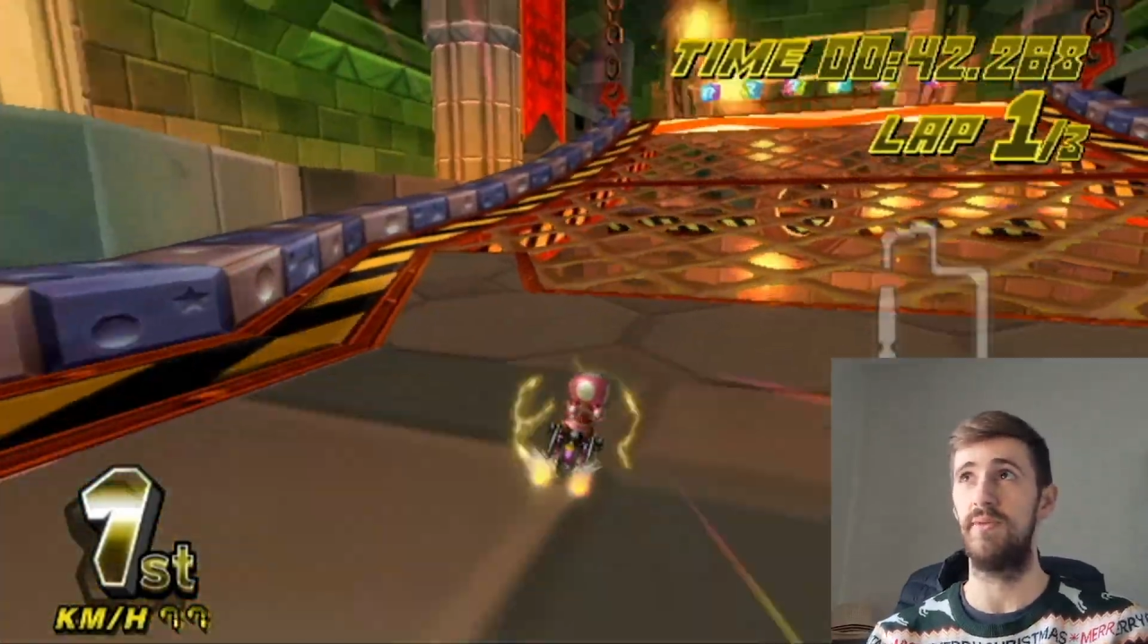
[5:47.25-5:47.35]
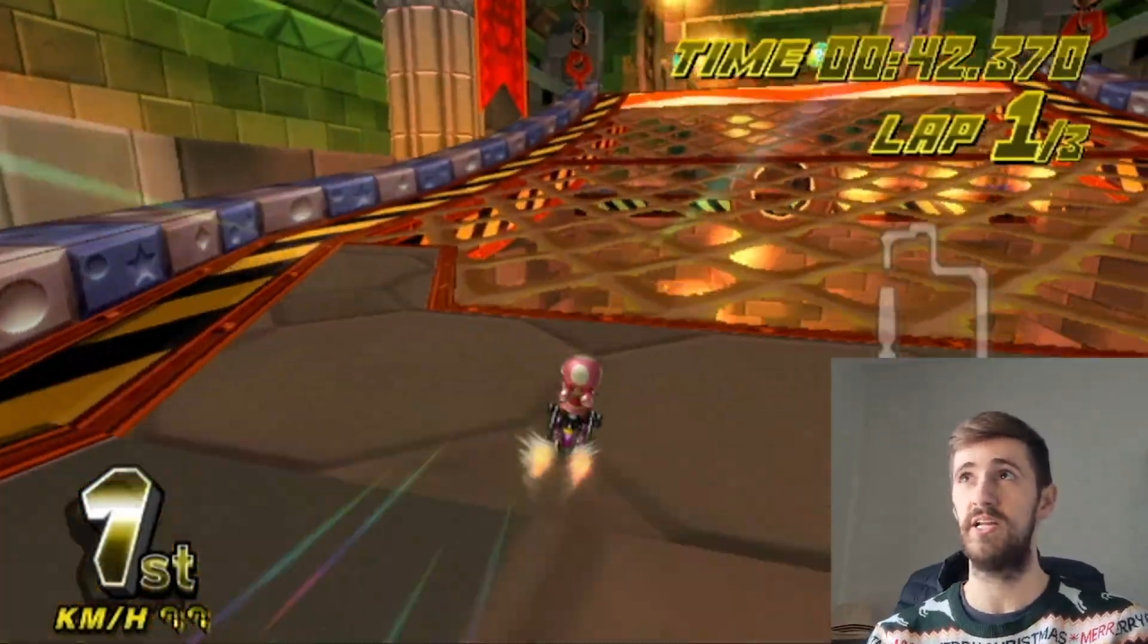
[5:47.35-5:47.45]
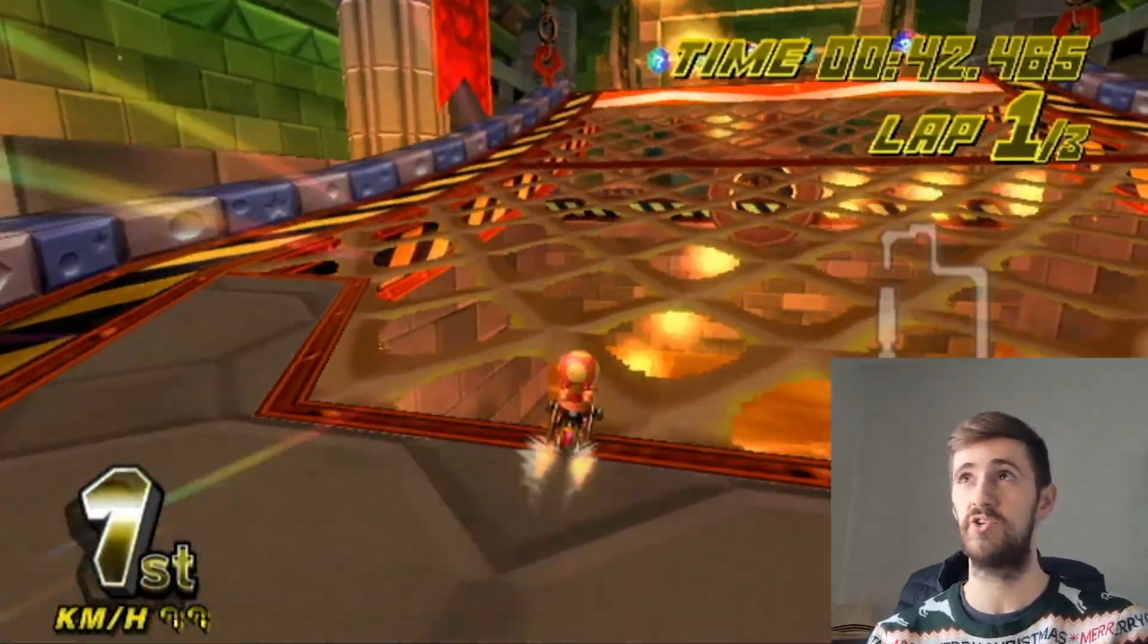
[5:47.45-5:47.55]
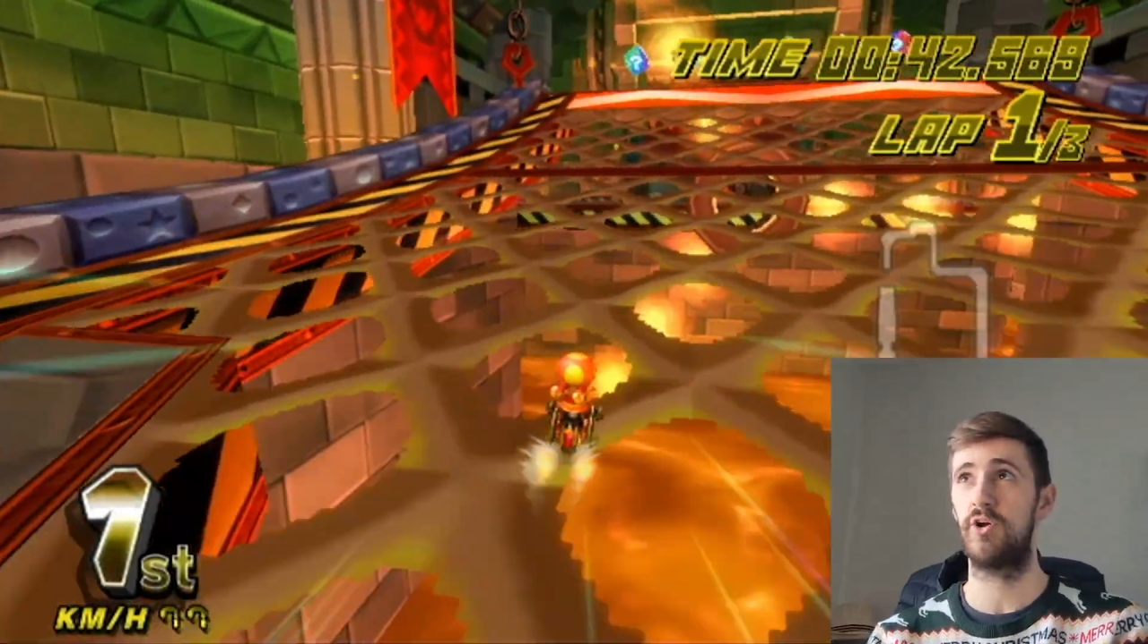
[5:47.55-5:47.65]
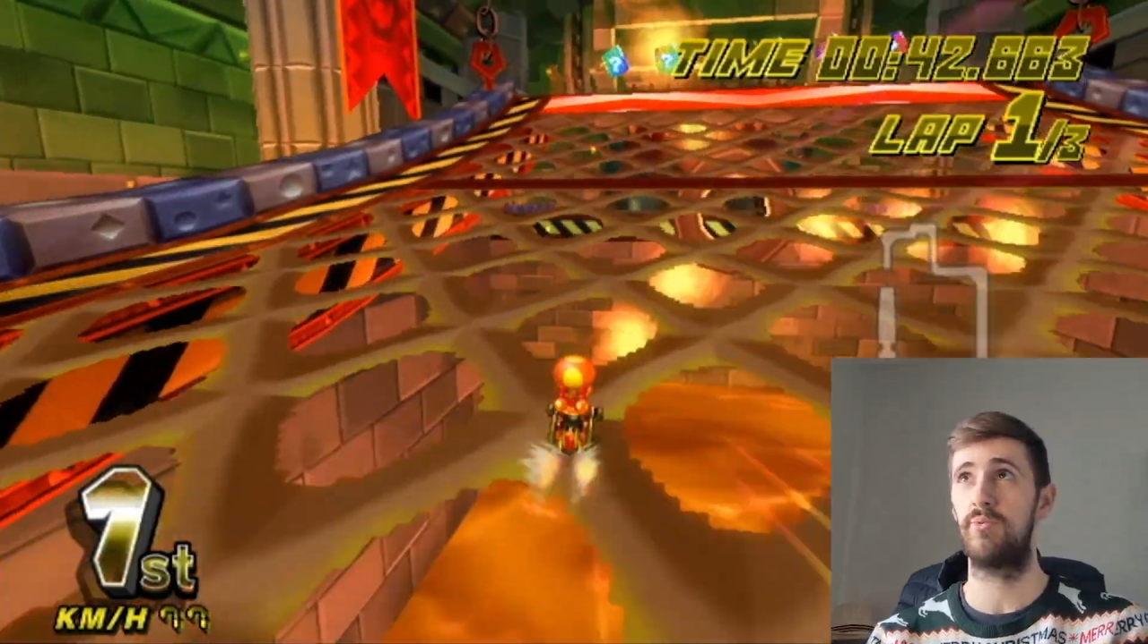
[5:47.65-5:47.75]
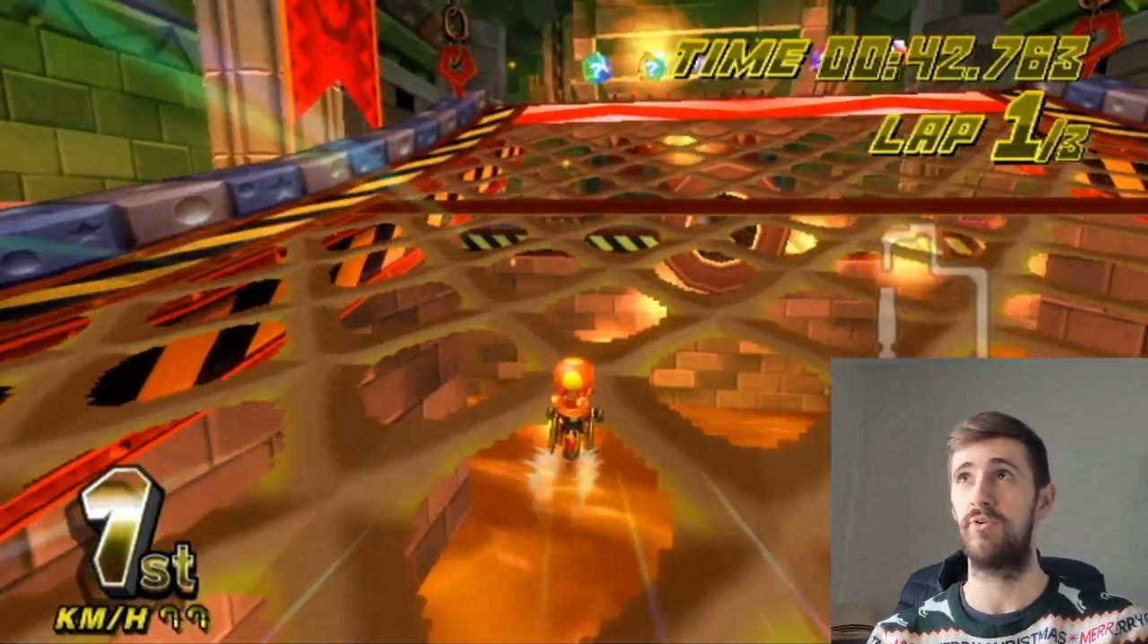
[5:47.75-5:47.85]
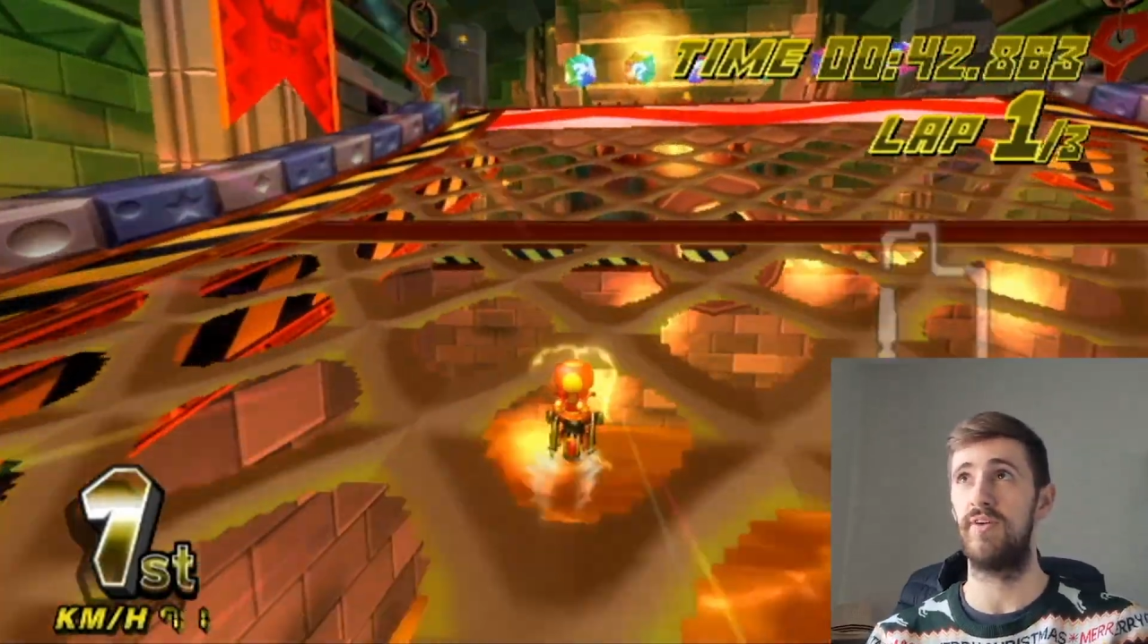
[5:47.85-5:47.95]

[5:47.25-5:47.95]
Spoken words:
mini turbo